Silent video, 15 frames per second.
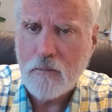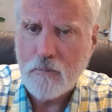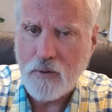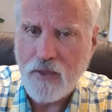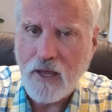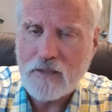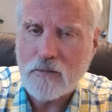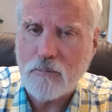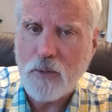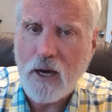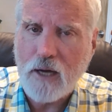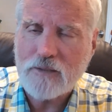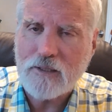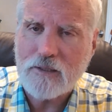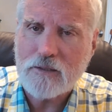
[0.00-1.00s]
But that's a
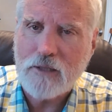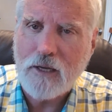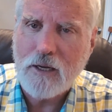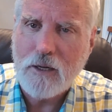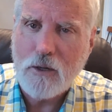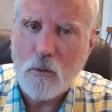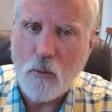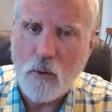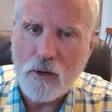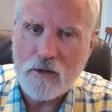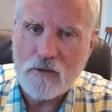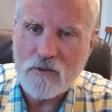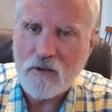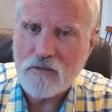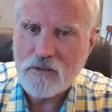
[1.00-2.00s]
process
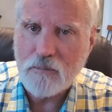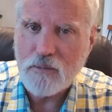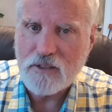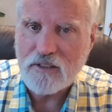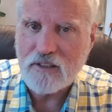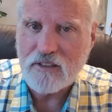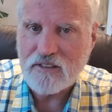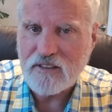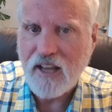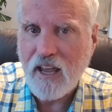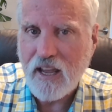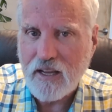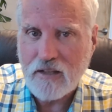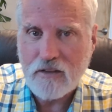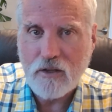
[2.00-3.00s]
where if somebody's just
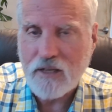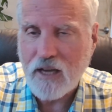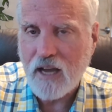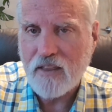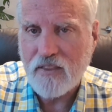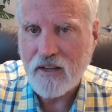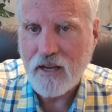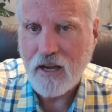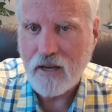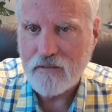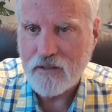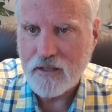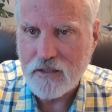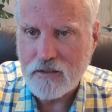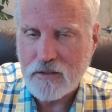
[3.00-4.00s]
saying, look, I think I have
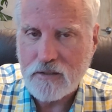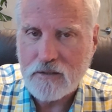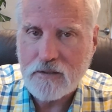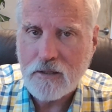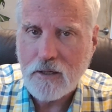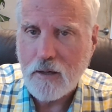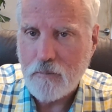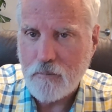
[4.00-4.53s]
an interest,